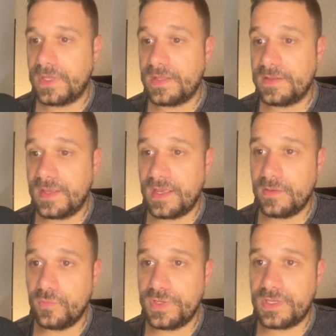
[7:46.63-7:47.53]
and
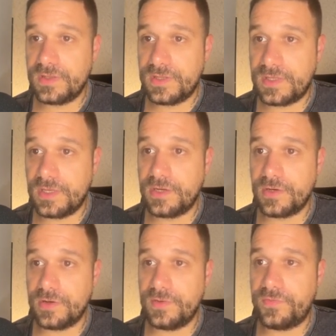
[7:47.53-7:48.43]
then we can
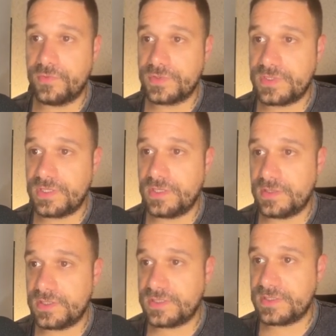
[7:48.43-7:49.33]
here, if you see,
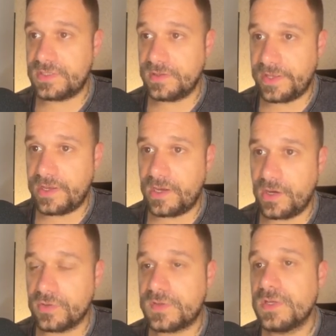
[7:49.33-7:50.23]
this is the
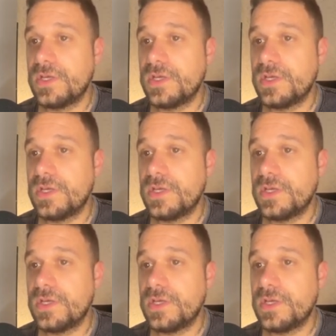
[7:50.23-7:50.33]
layout.